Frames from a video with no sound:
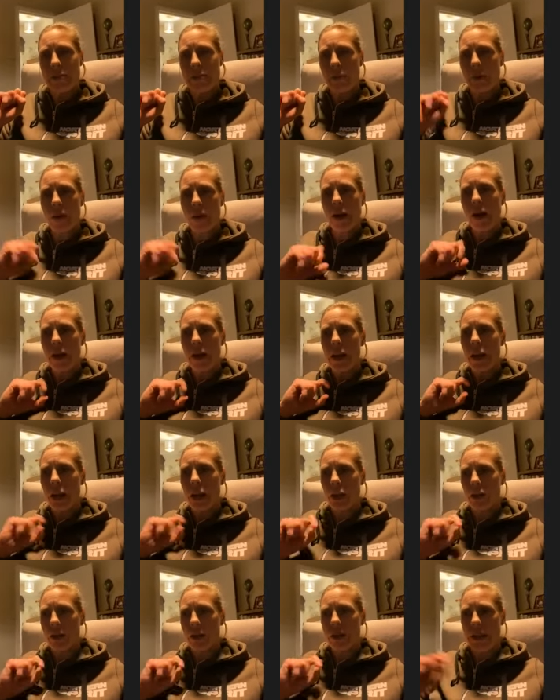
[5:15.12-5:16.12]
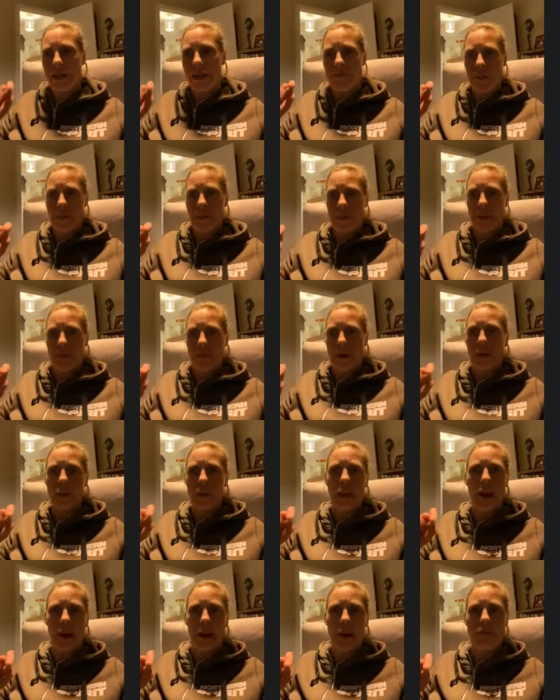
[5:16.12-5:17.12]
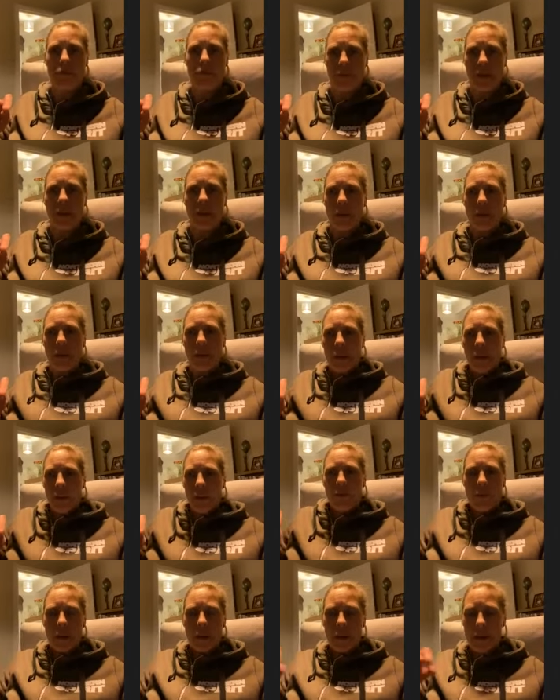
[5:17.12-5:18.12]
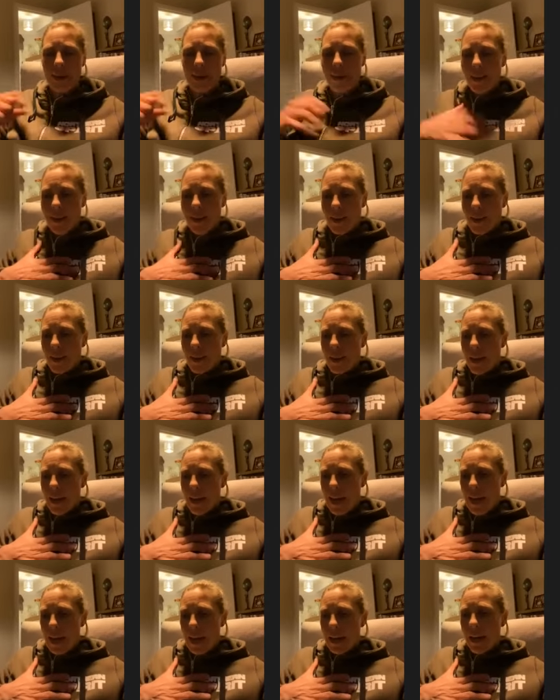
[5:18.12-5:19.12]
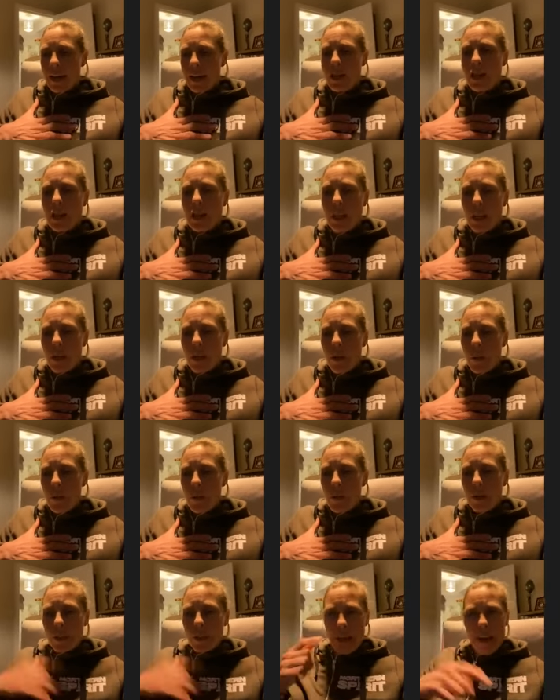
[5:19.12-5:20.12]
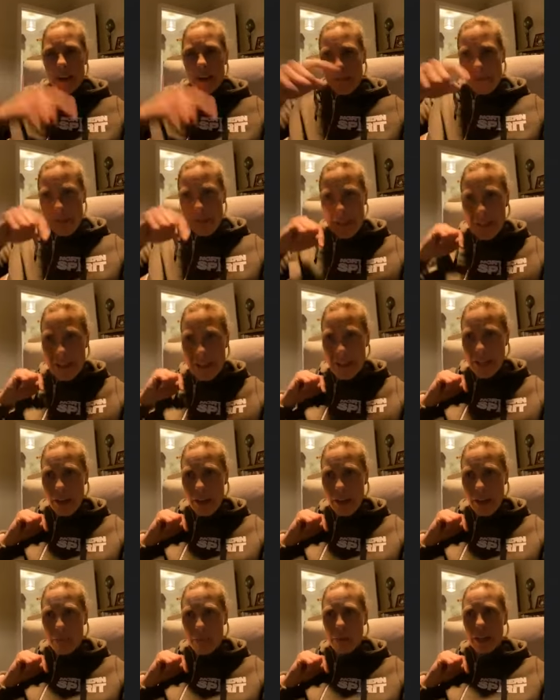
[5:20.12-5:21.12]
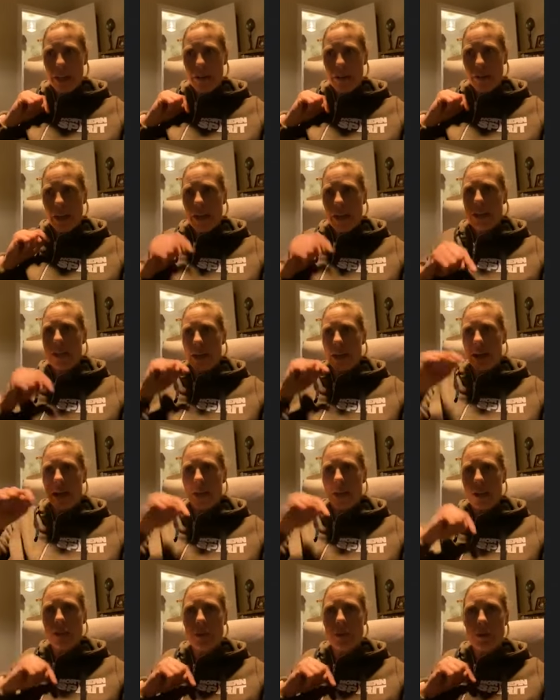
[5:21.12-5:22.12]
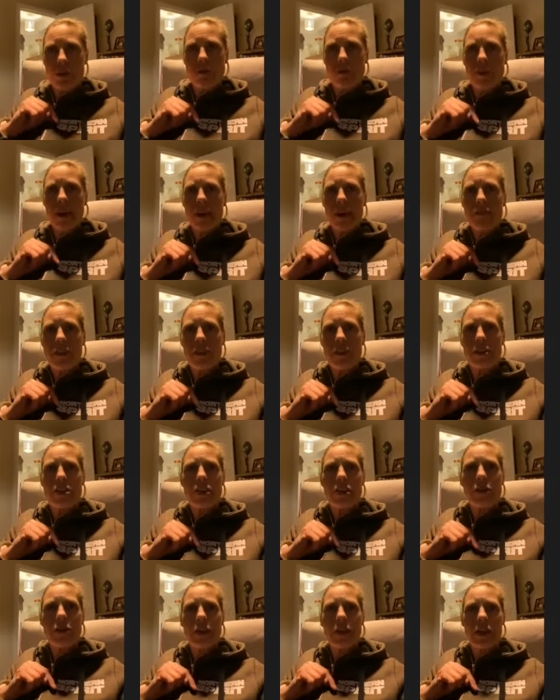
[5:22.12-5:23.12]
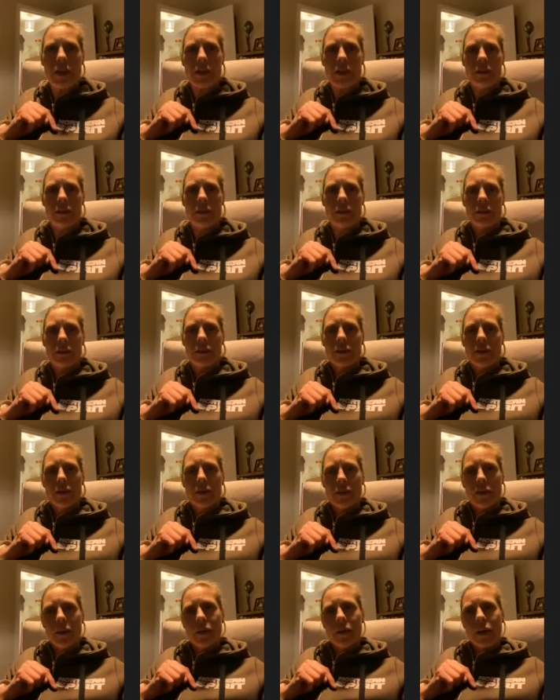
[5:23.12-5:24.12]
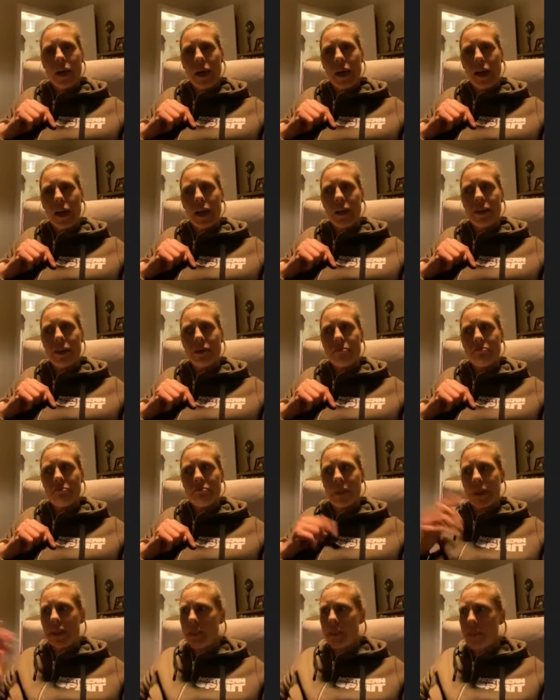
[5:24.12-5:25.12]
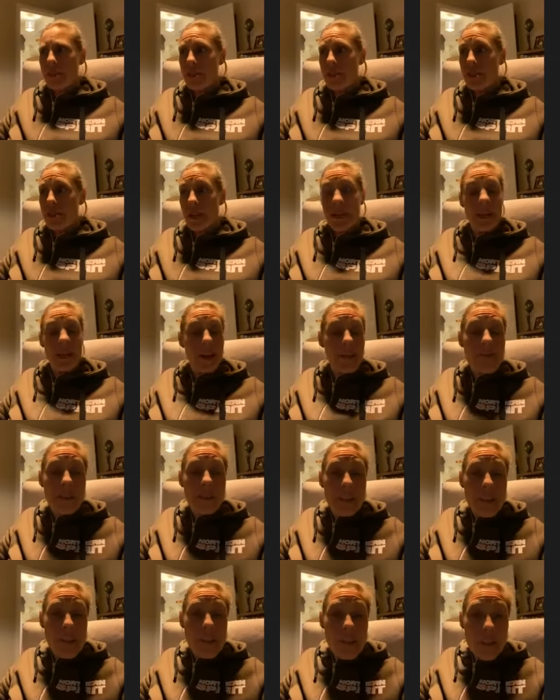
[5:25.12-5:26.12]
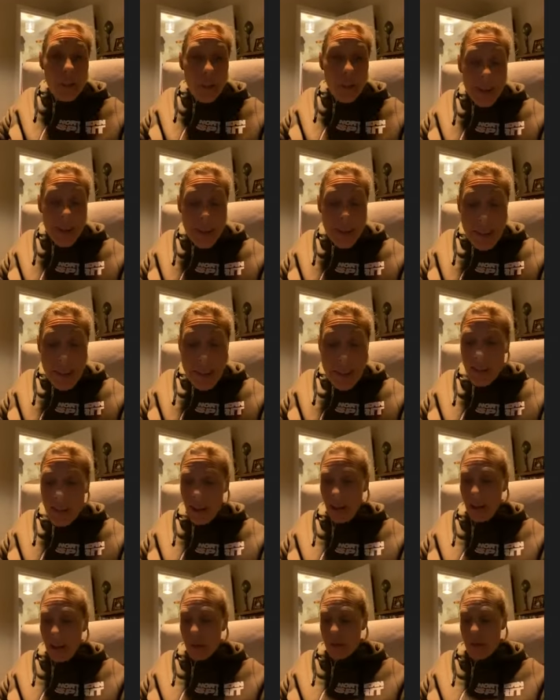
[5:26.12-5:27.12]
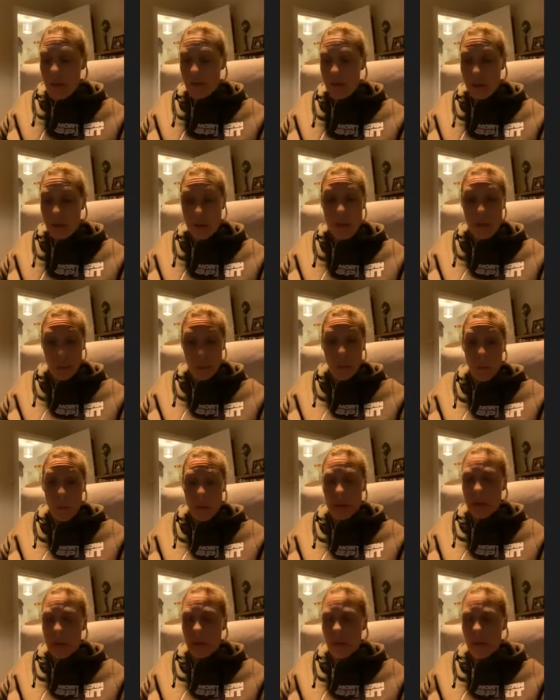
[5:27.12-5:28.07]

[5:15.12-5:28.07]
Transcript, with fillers: where I learned everything about life and running. And I knew, could I finish that bloody race, I could do a five-year degree. And needless to say, I finished the race. I was first woman,